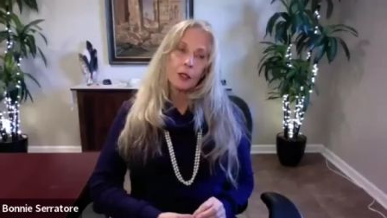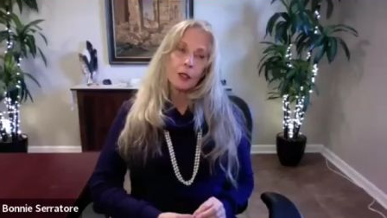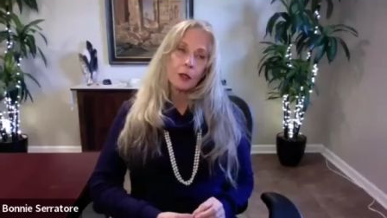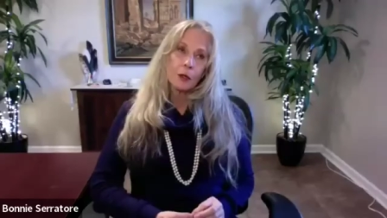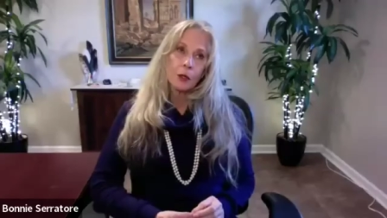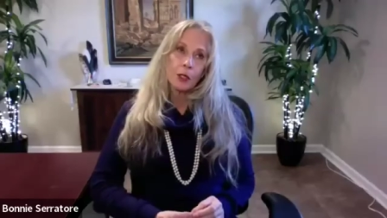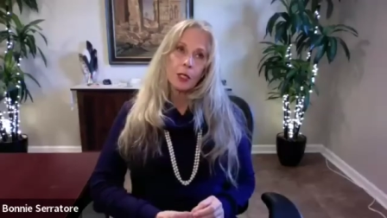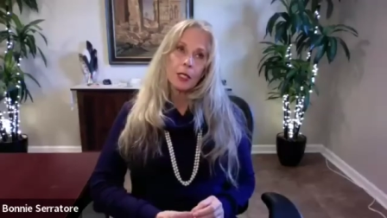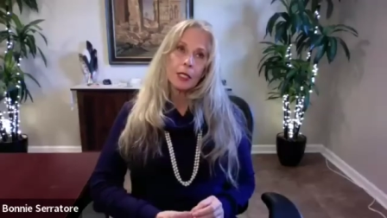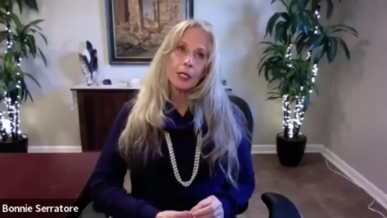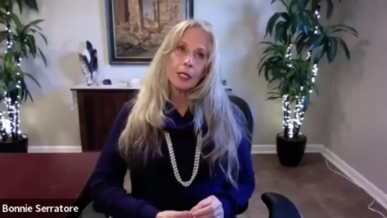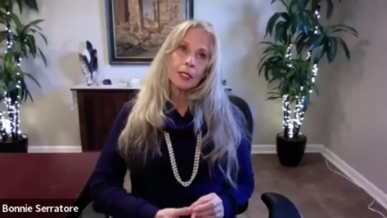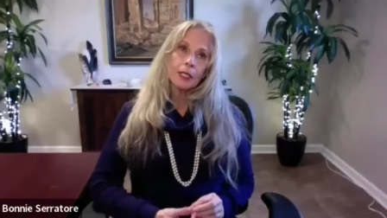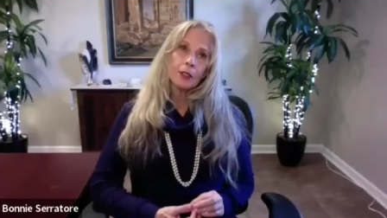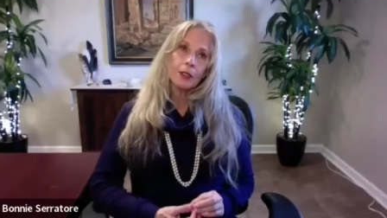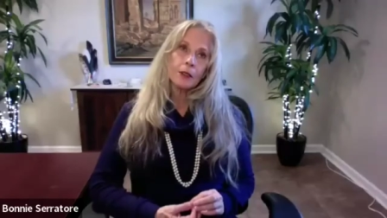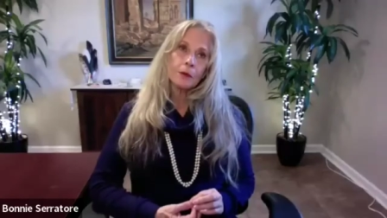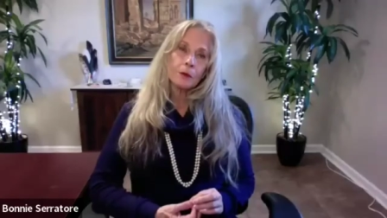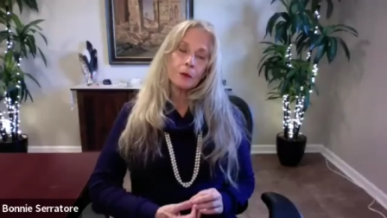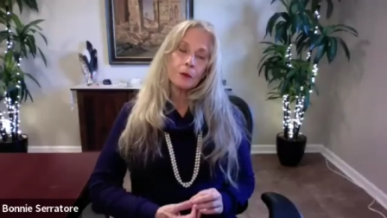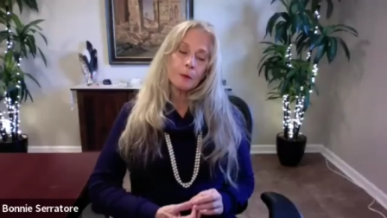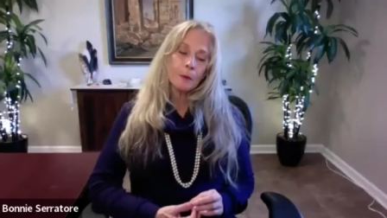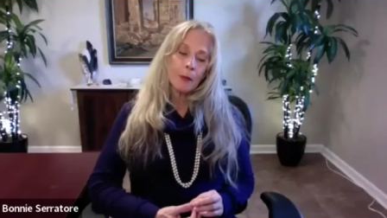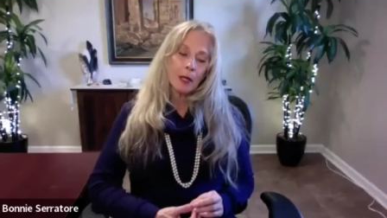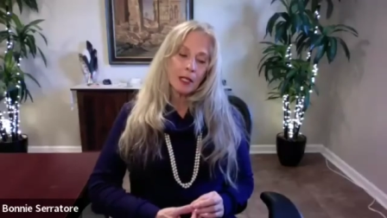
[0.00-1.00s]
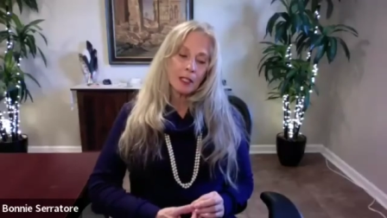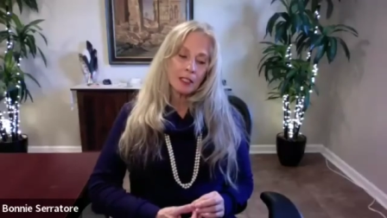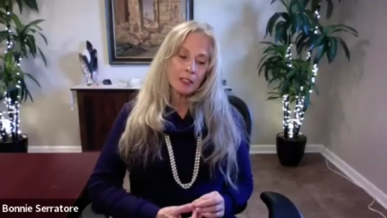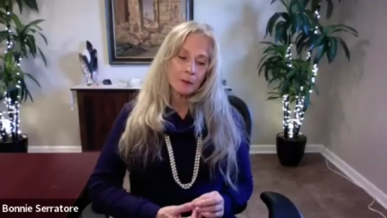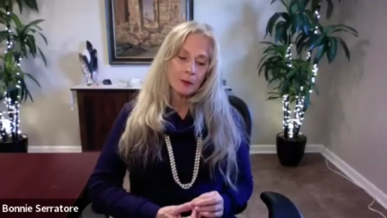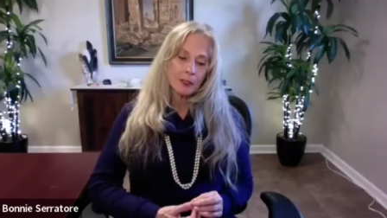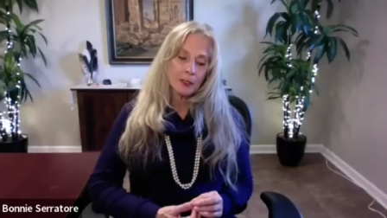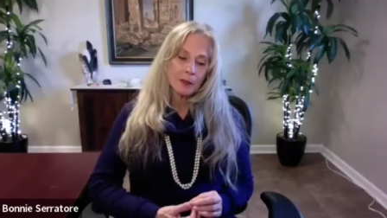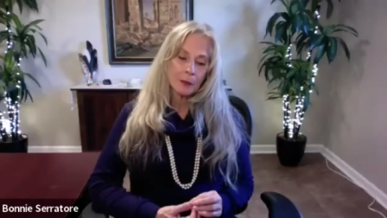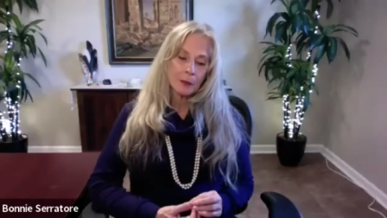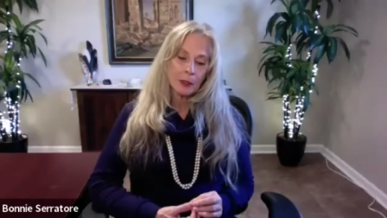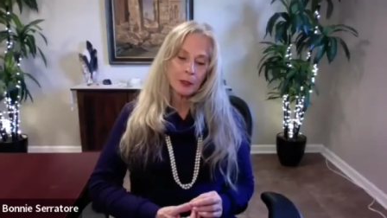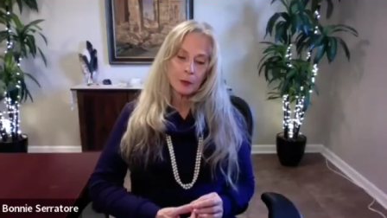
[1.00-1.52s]
So, it reminds
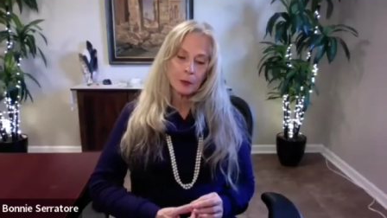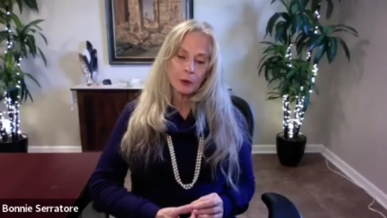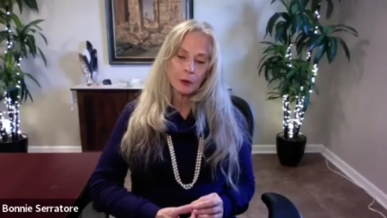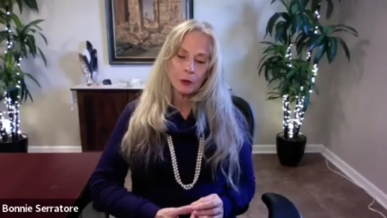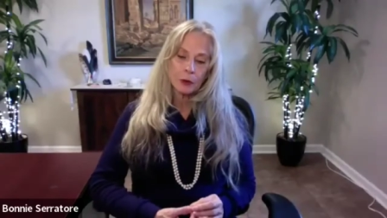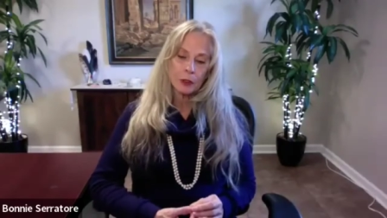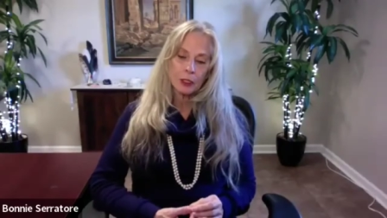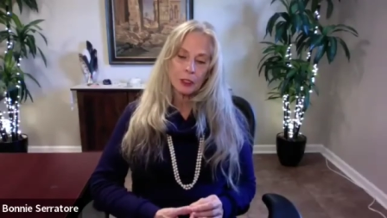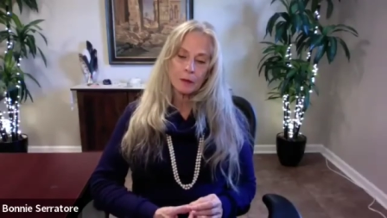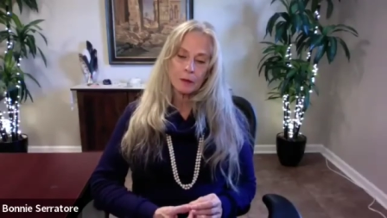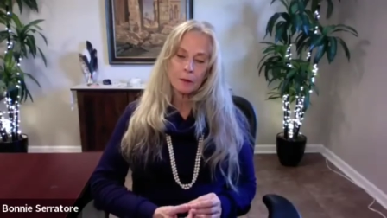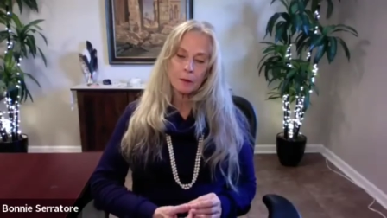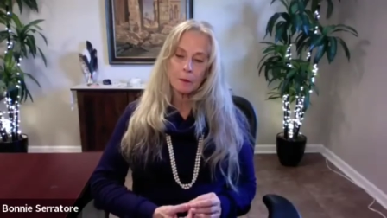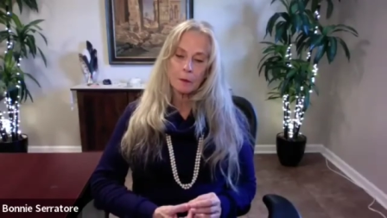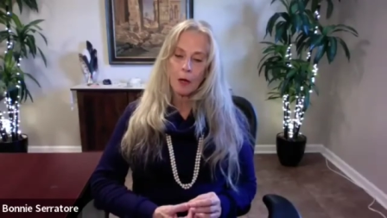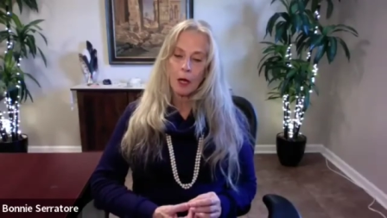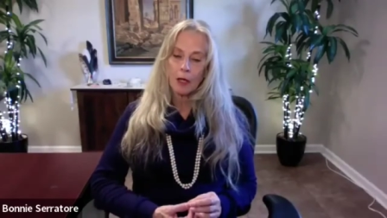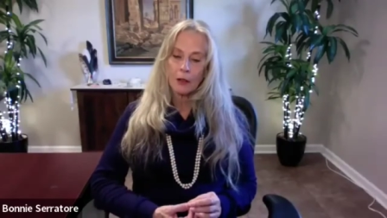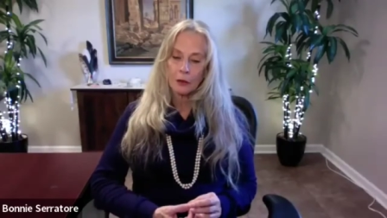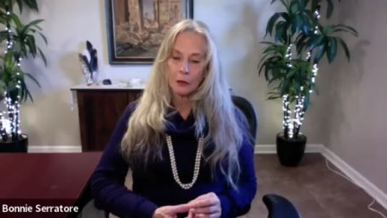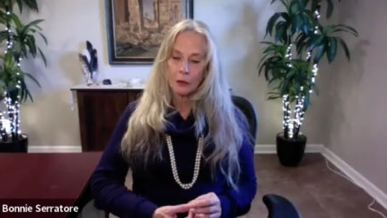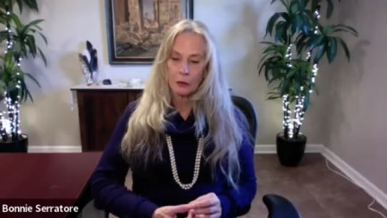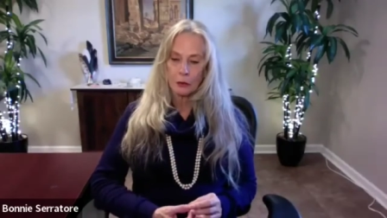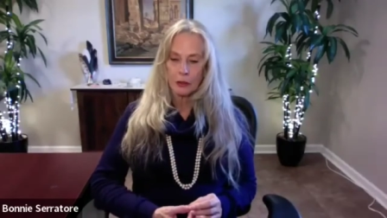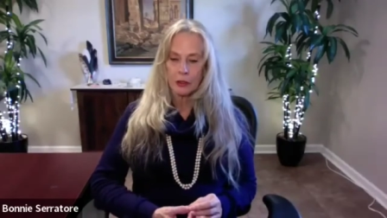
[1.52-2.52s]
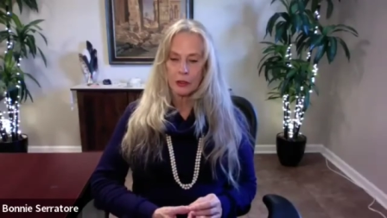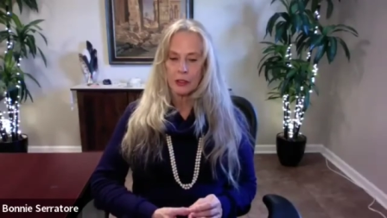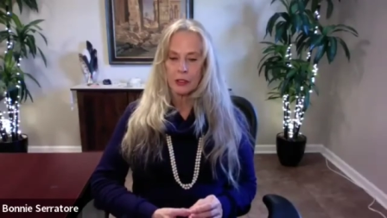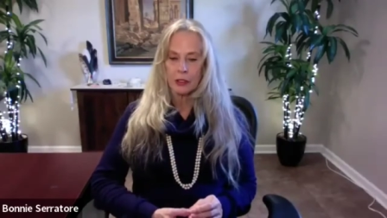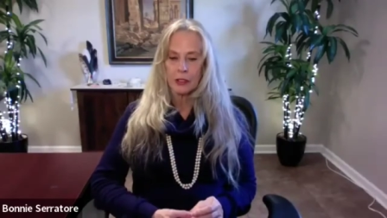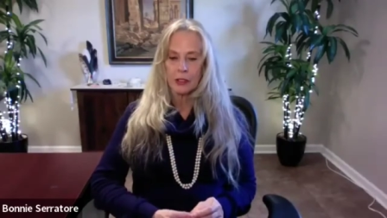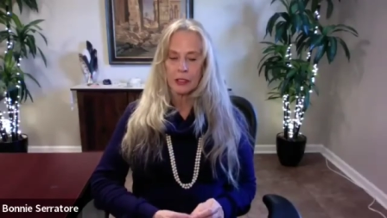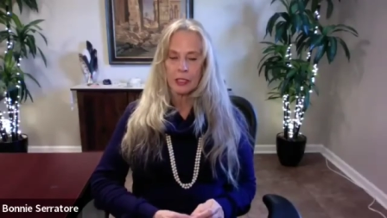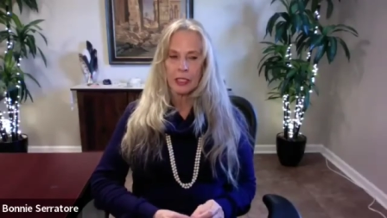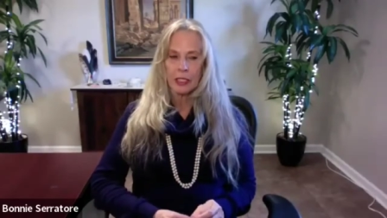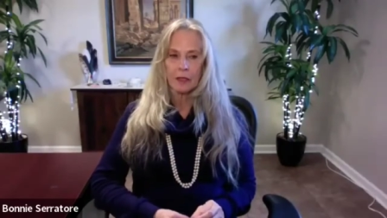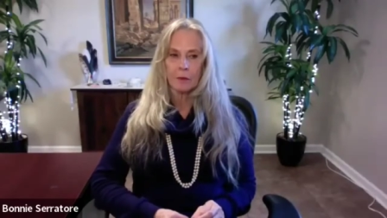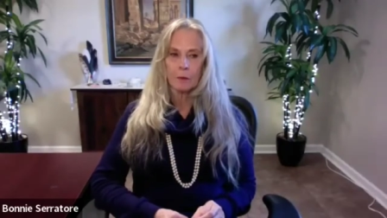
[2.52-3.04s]
me of people doing
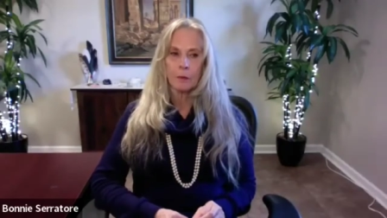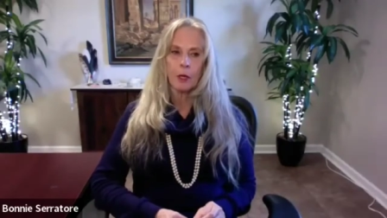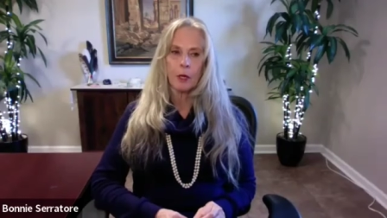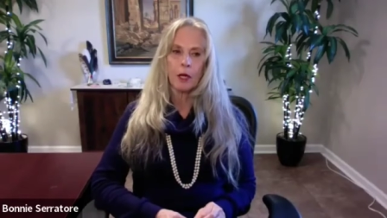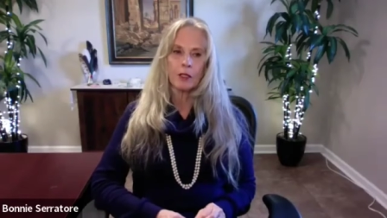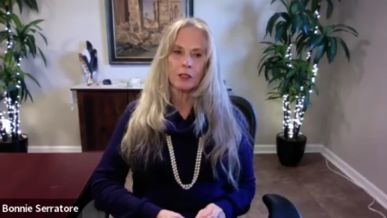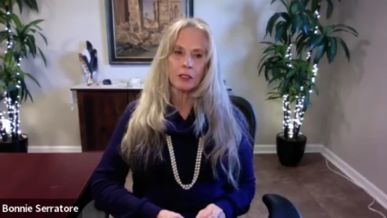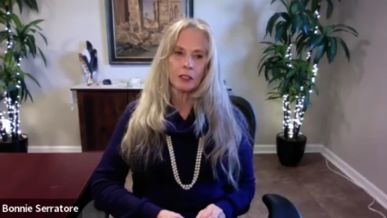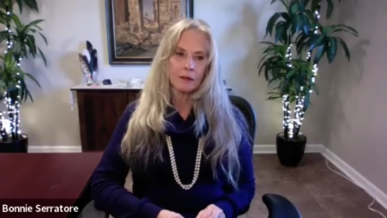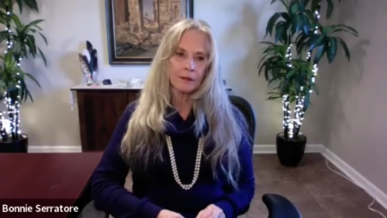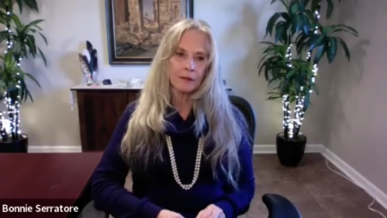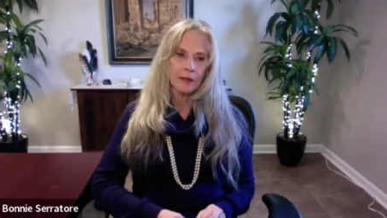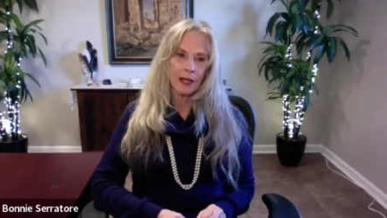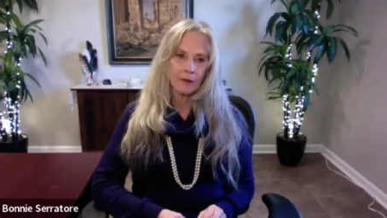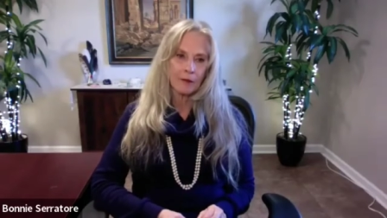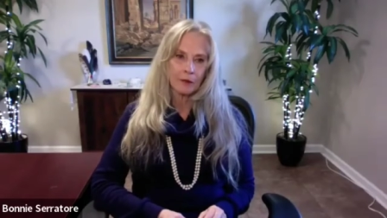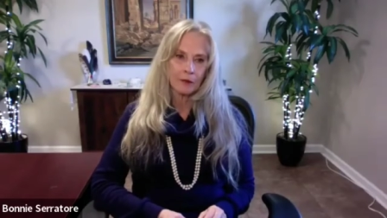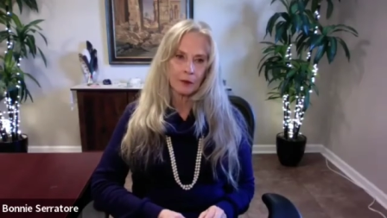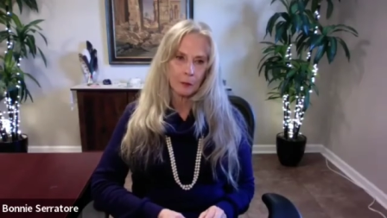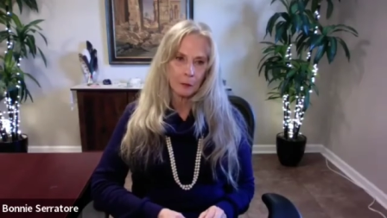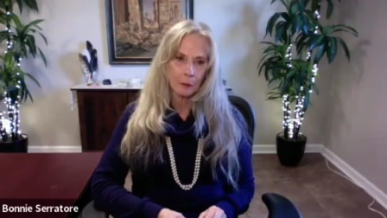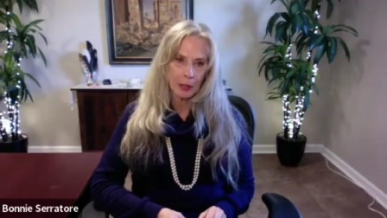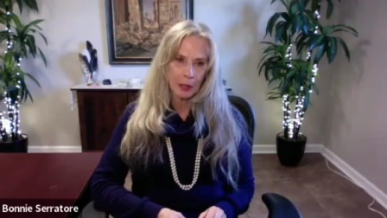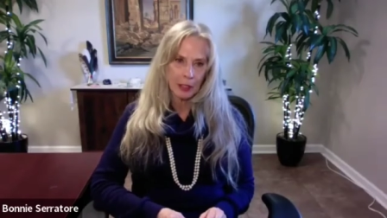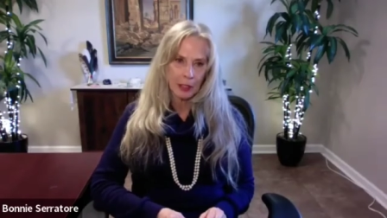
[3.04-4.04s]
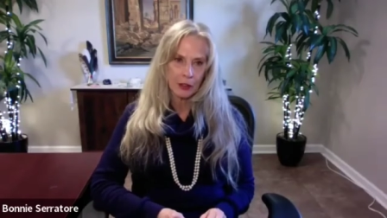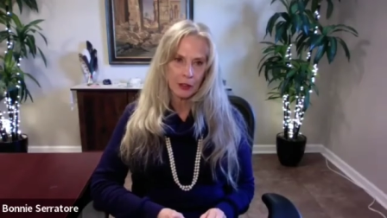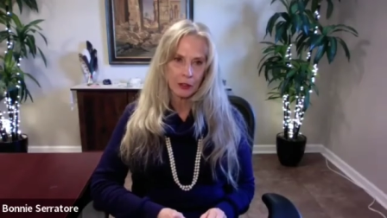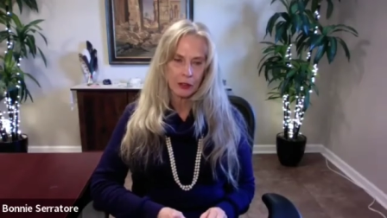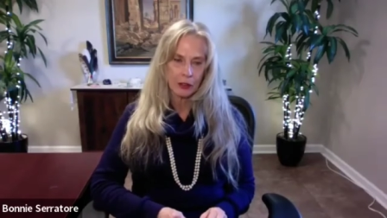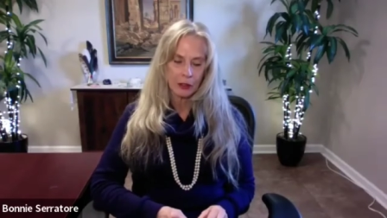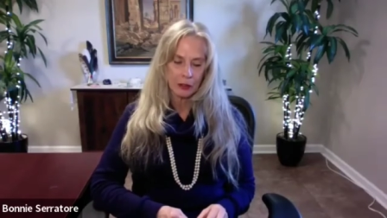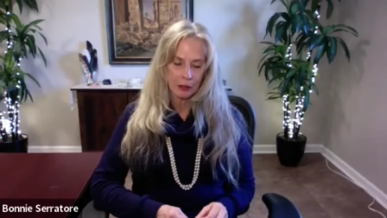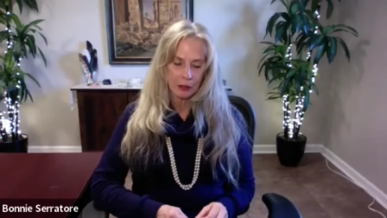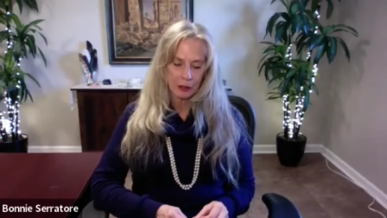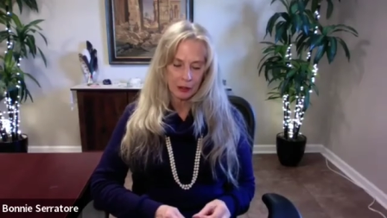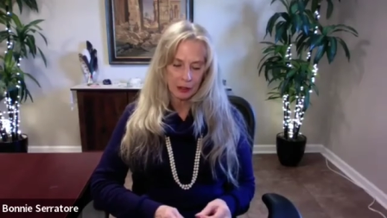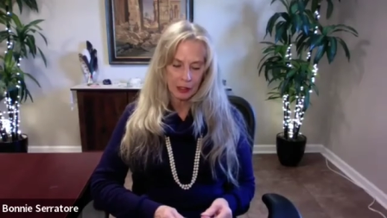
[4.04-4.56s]
mantras and positive
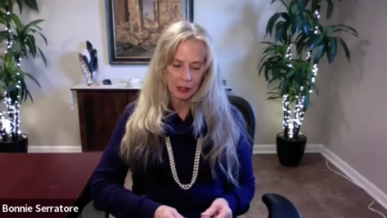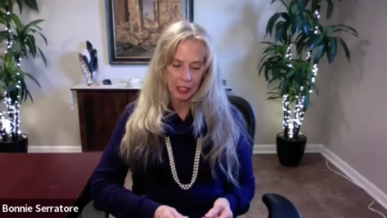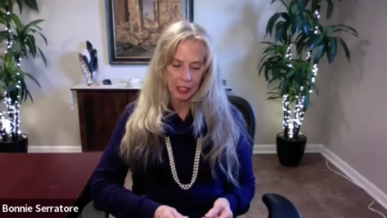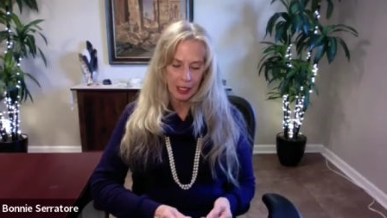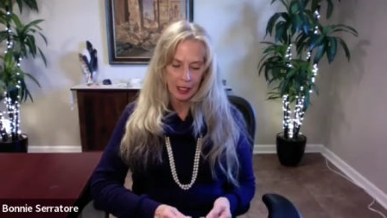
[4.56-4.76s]
affirmations.